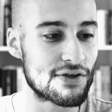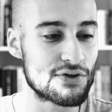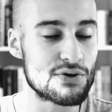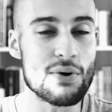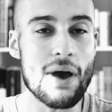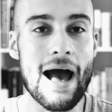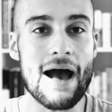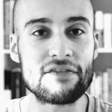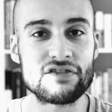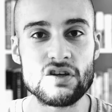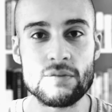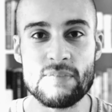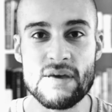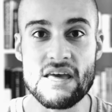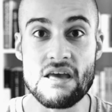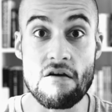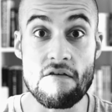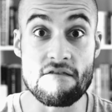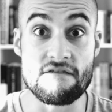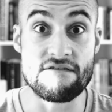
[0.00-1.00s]
you have to
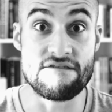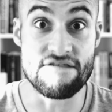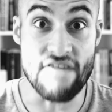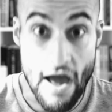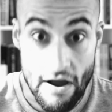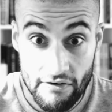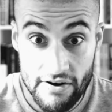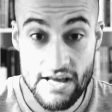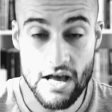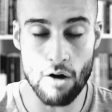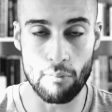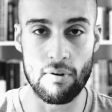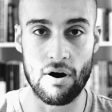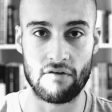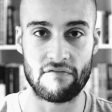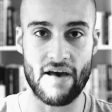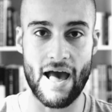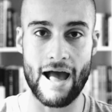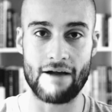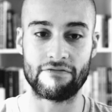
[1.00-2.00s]
be very
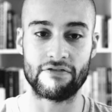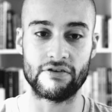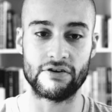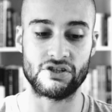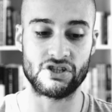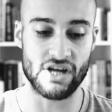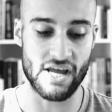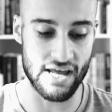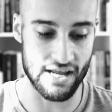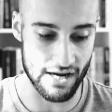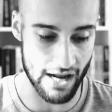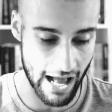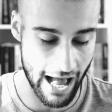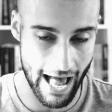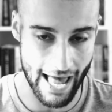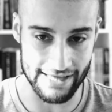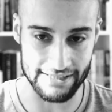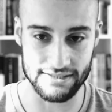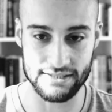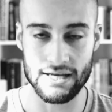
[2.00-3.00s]
above average in
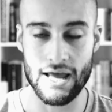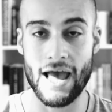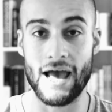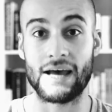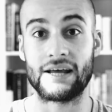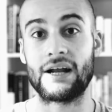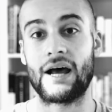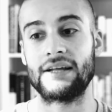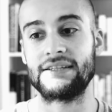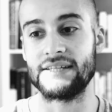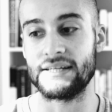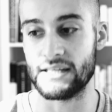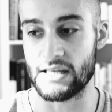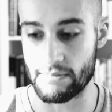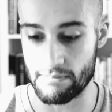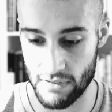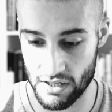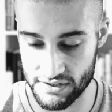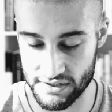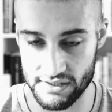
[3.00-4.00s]
height and
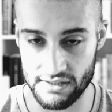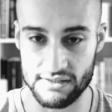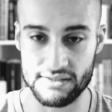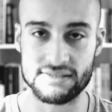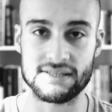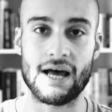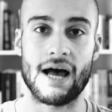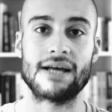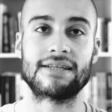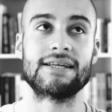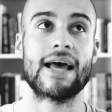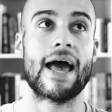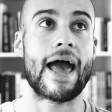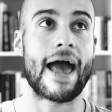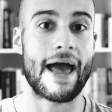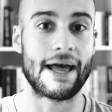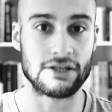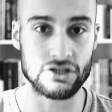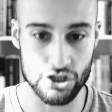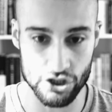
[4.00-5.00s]
ideally muscular size
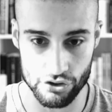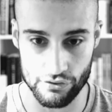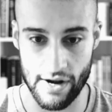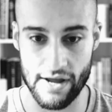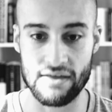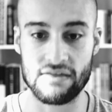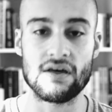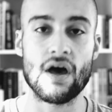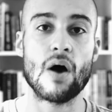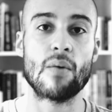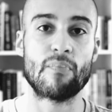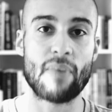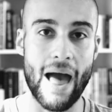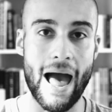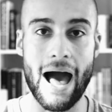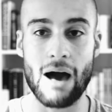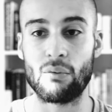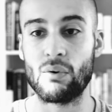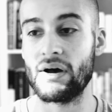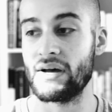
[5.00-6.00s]
and strength,
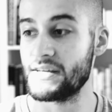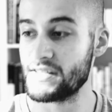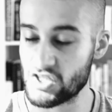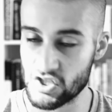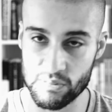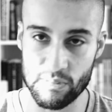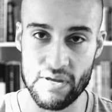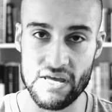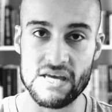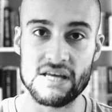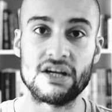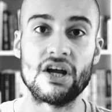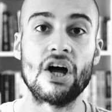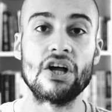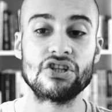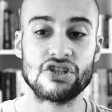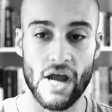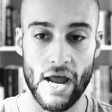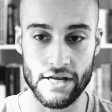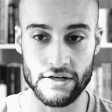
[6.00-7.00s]
power, speed,
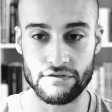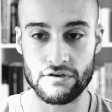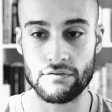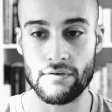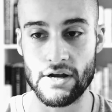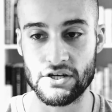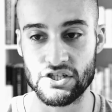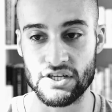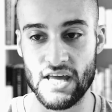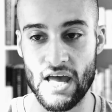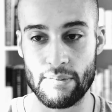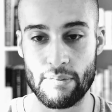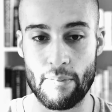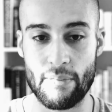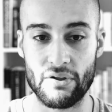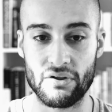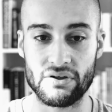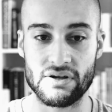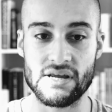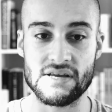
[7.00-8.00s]
change of direction
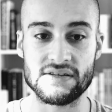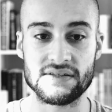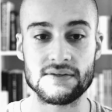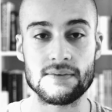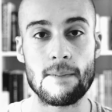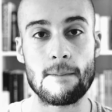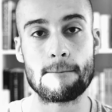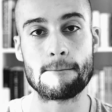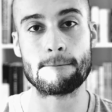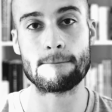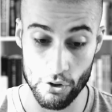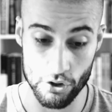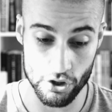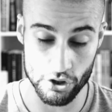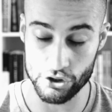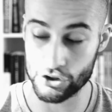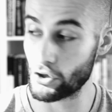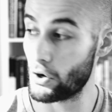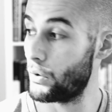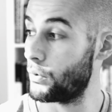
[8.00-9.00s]
capabilities, motor
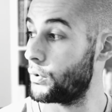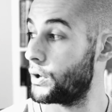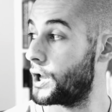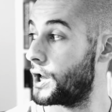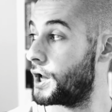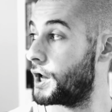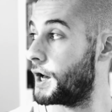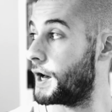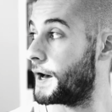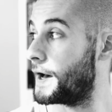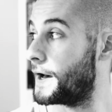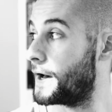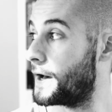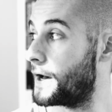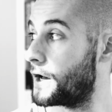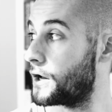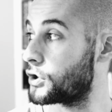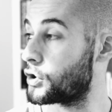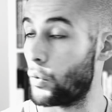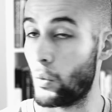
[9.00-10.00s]
control,
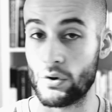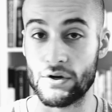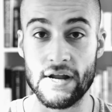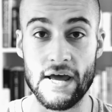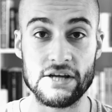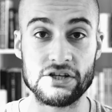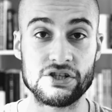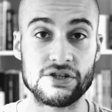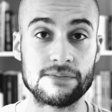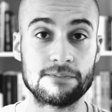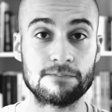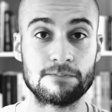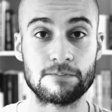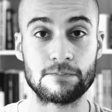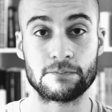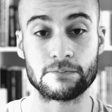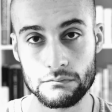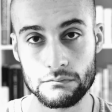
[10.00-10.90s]
uh, coordination.